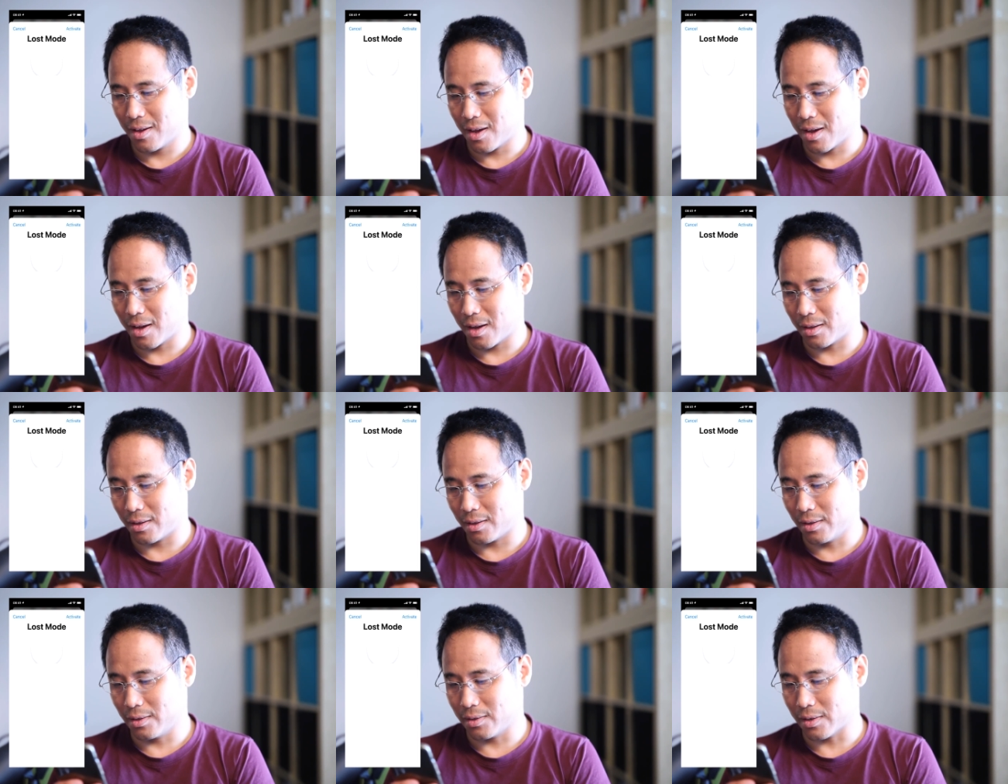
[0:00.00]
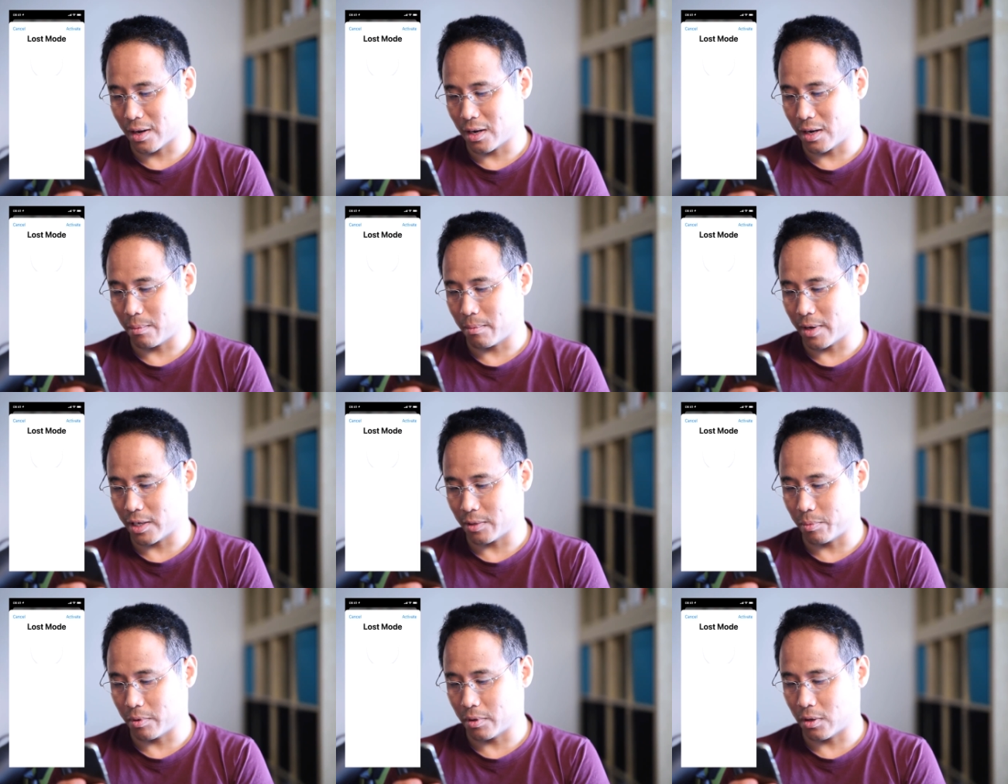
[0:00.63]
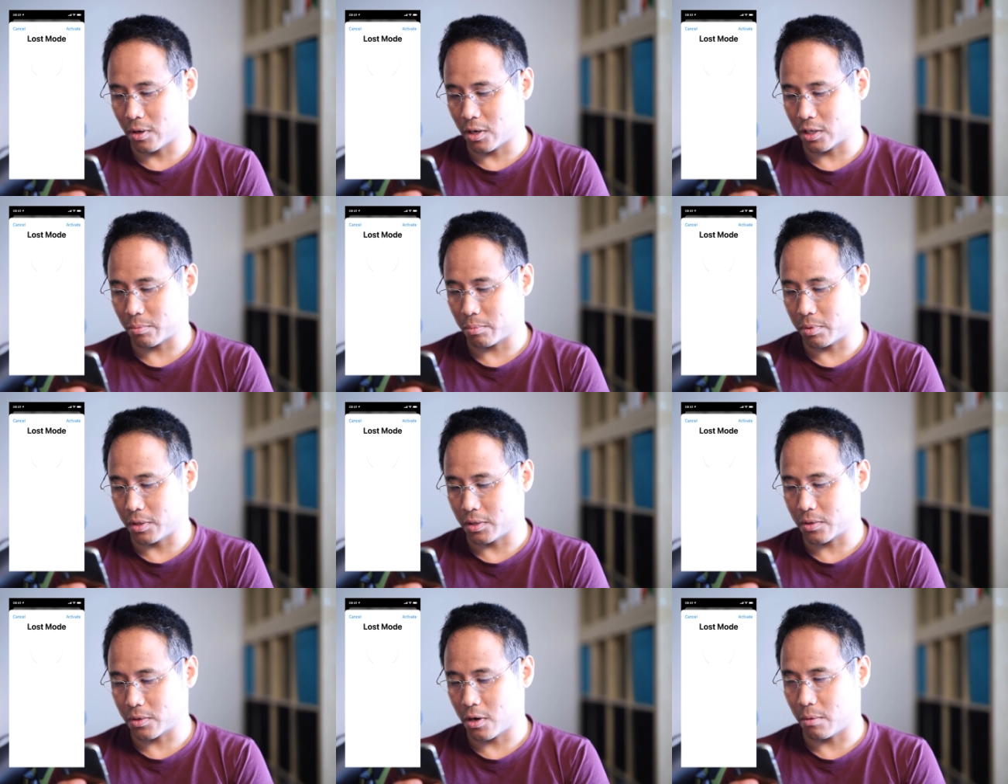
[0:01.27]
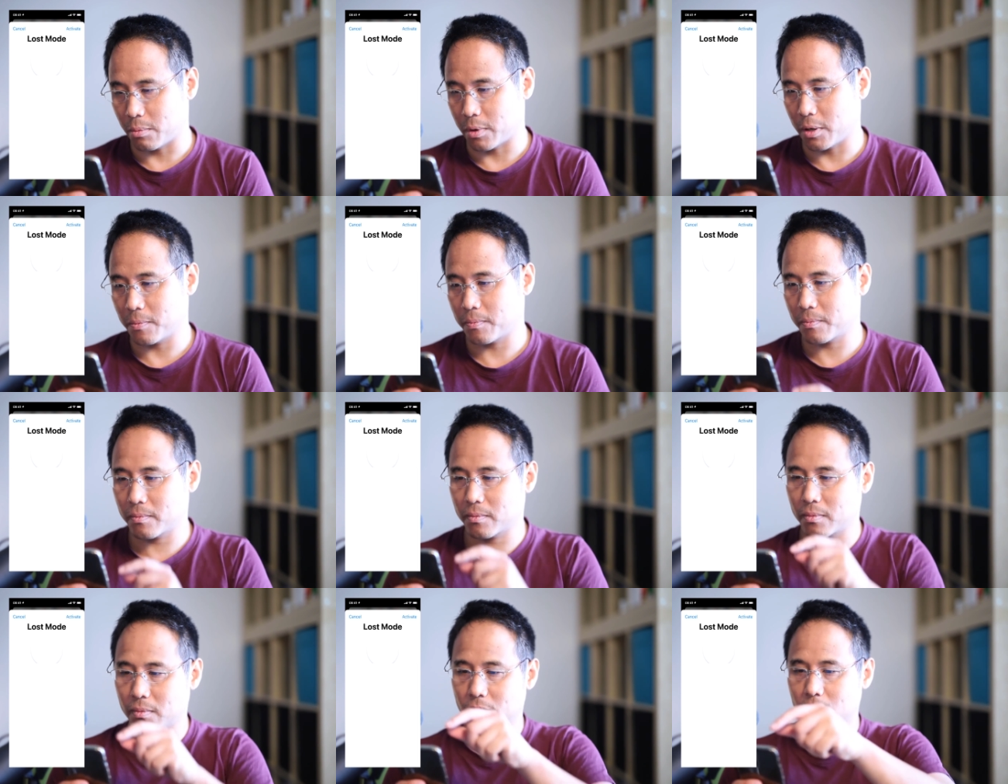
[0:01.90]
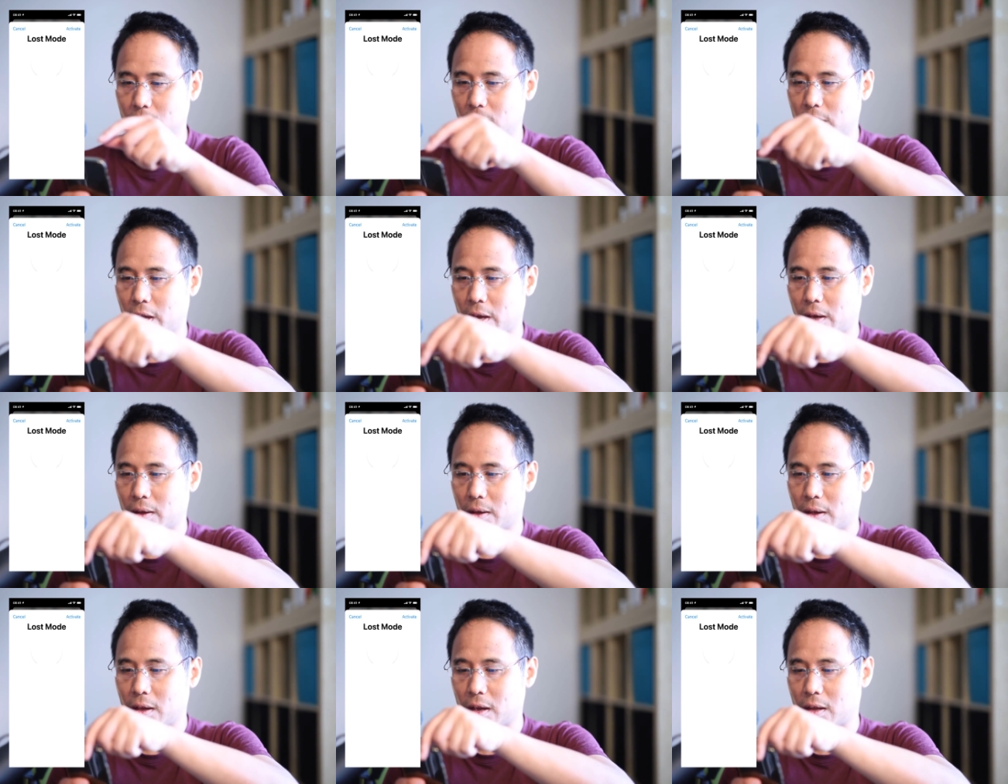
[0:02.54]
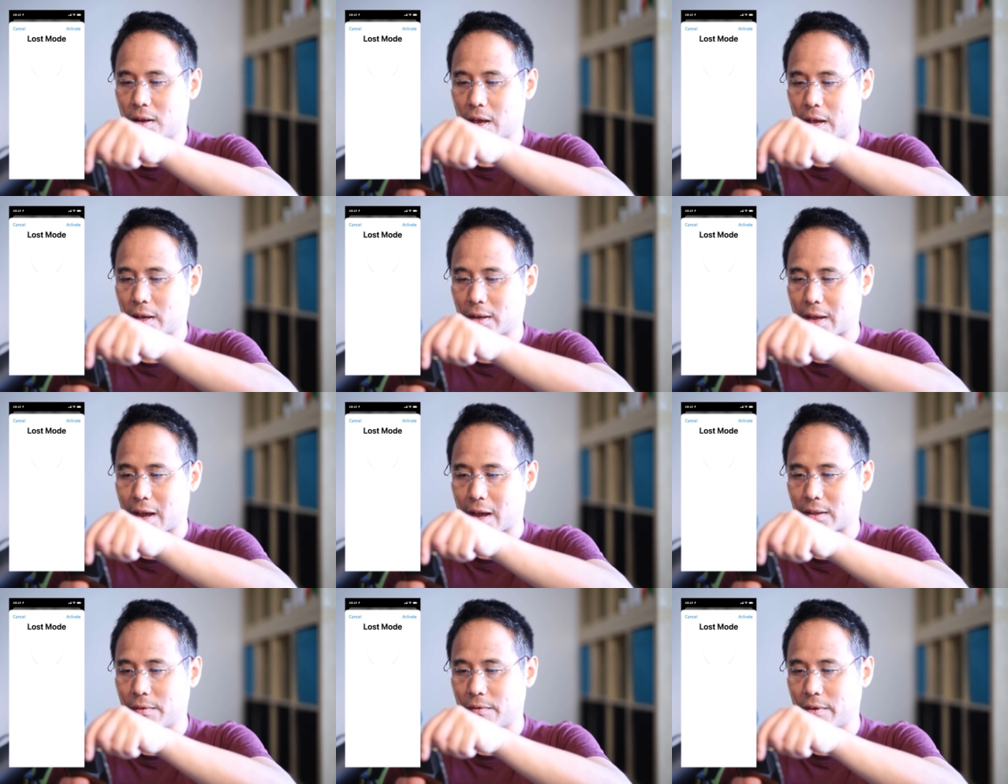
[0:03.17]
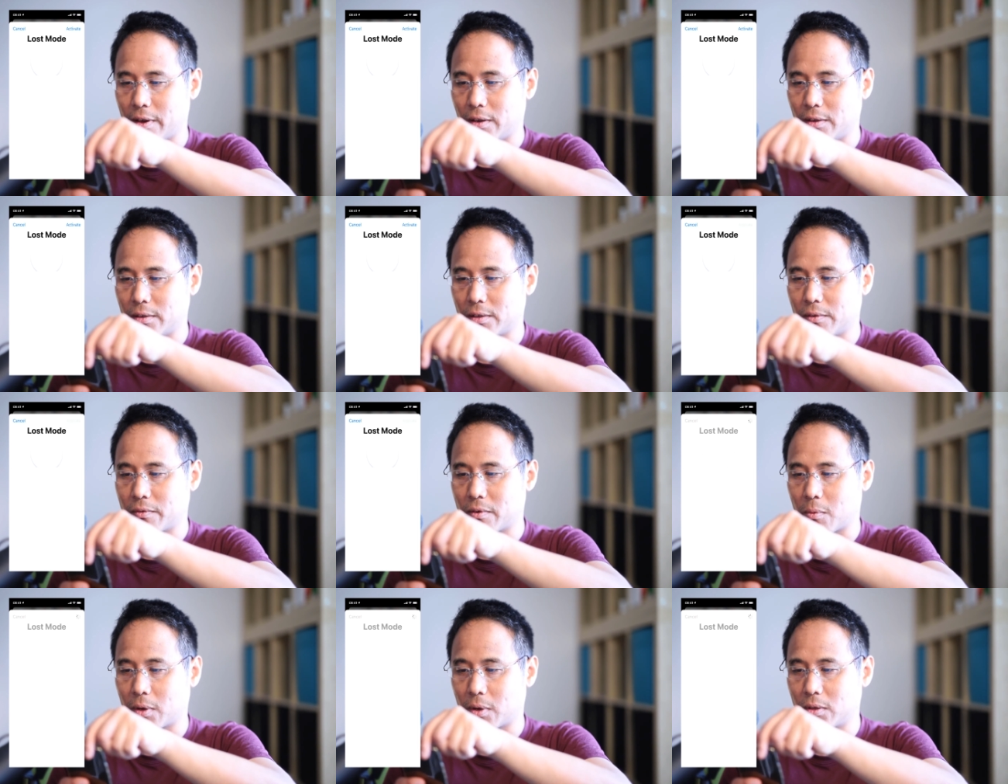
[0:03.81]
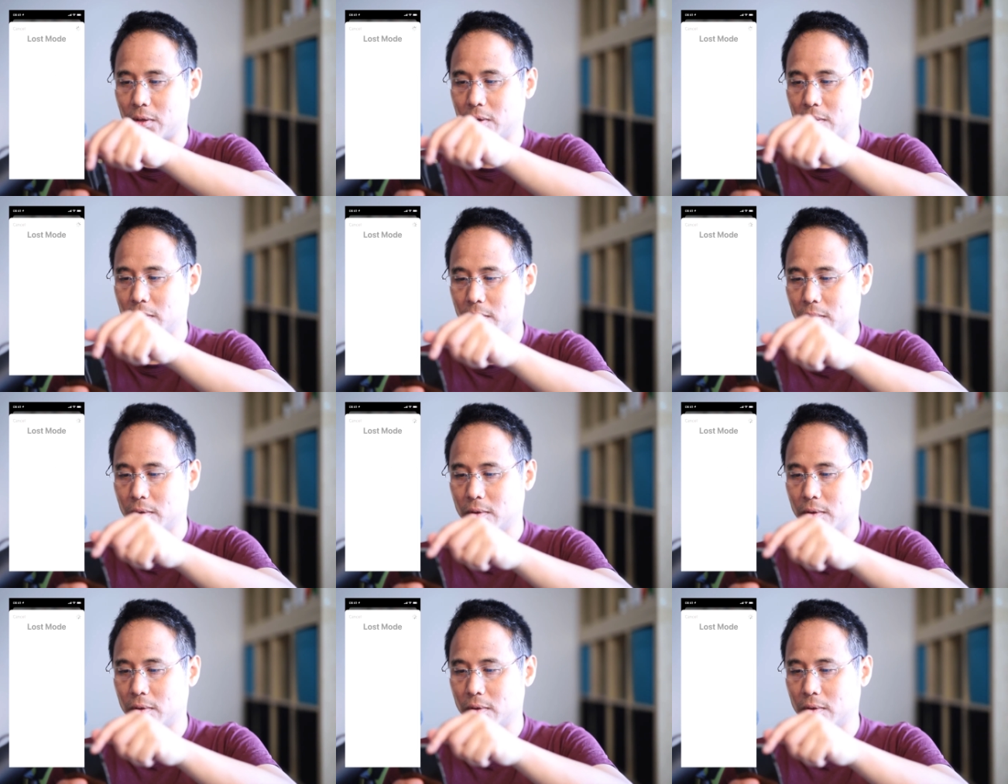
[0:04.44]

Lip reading: And this item has been lost. Please call me. Okay, and I can activate this if I want to.